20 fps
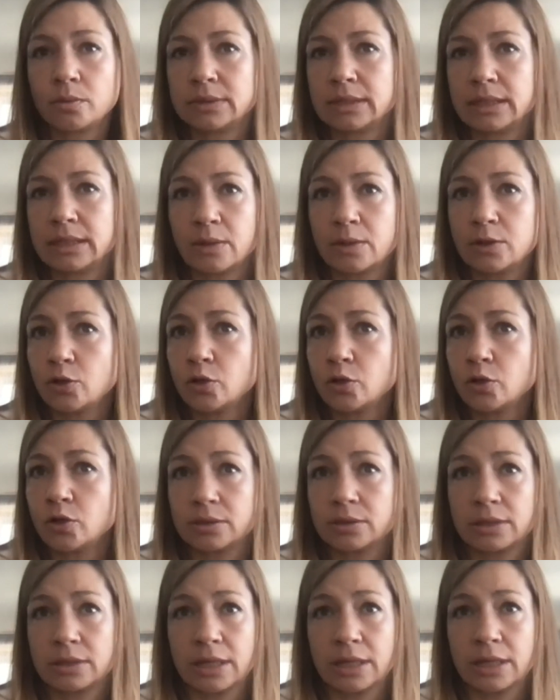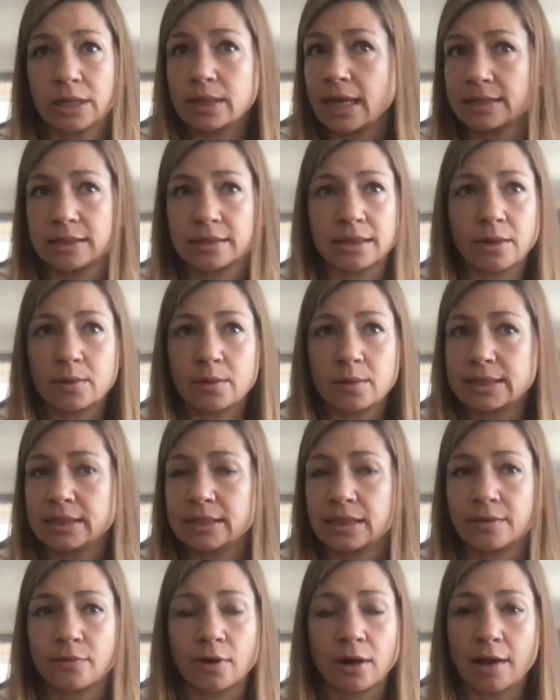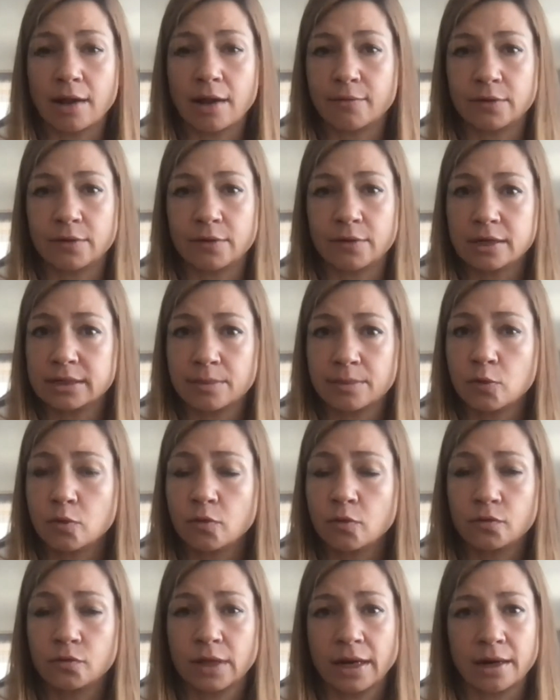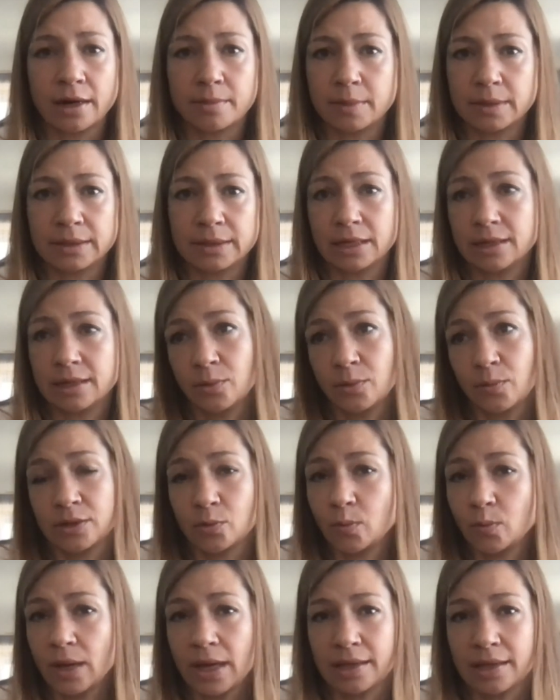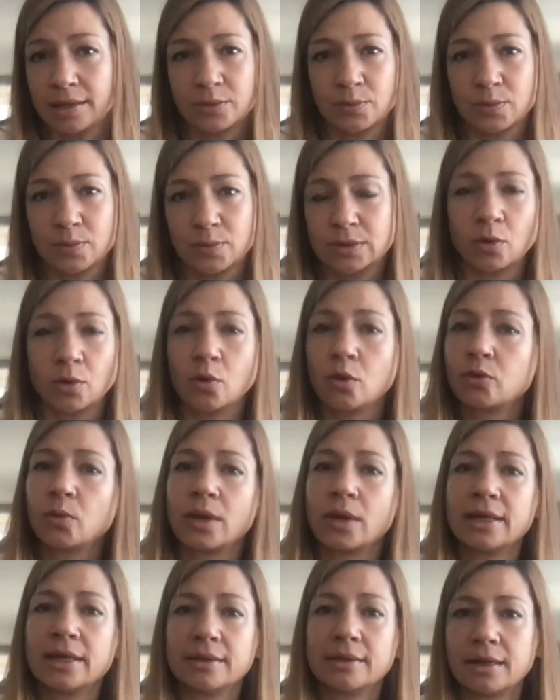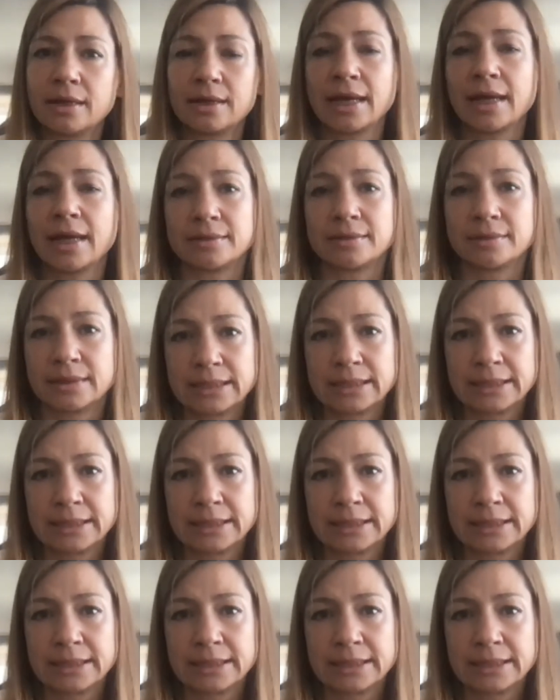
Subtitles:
There were cases they were sitting for half a year, they moved there, but then they went away. It was old way again.